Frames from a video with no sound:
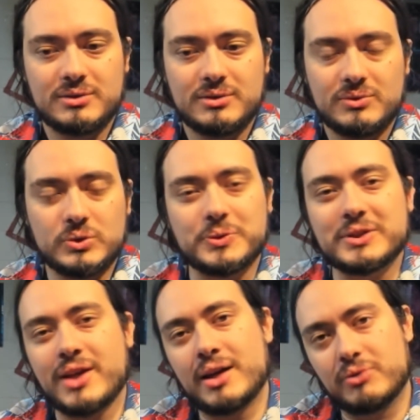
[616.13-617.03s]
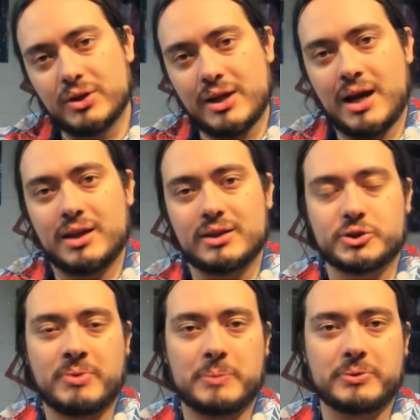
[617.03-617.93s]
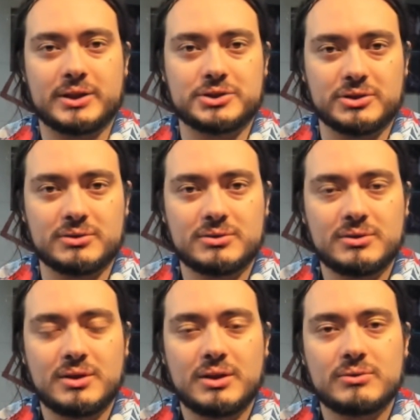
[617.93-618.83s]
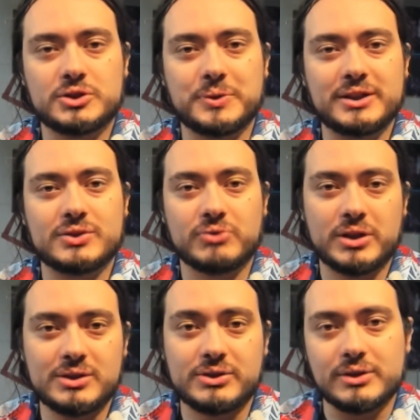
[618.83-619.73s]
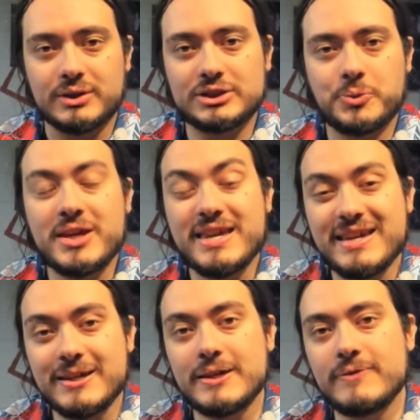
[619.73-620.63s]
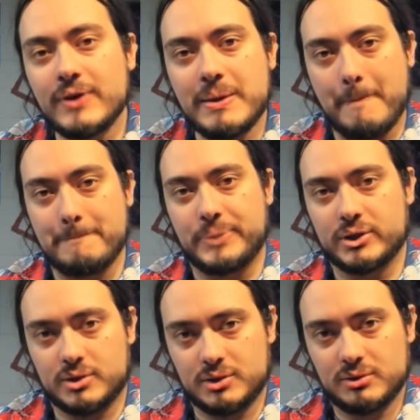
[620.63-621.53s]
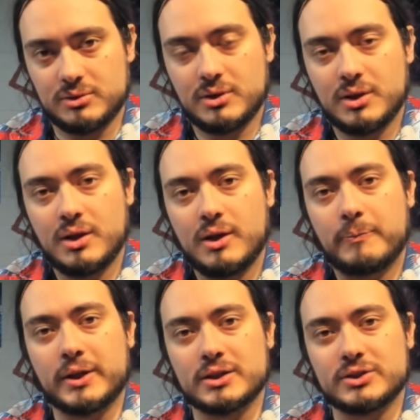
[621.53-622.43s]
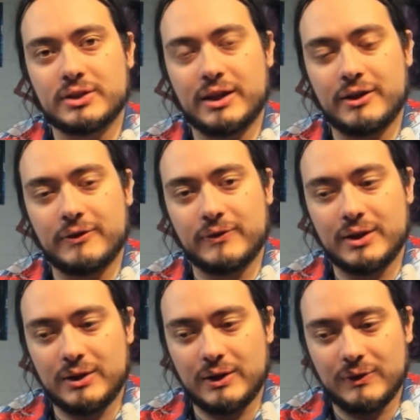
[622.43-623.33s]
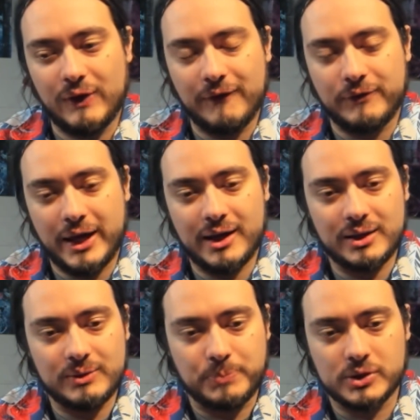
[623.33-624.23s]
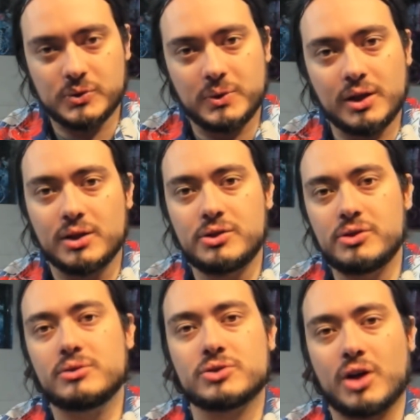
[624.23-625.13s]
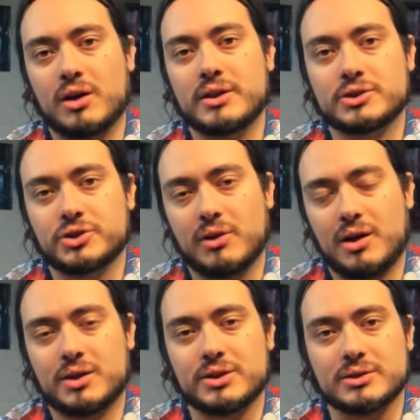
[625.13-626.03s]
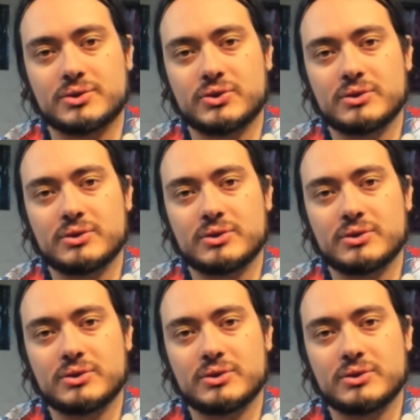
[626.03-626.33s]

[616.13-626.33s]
which means they had a really high initial population, which means realistically they should be even bigger. Because if a person with a huge initial audience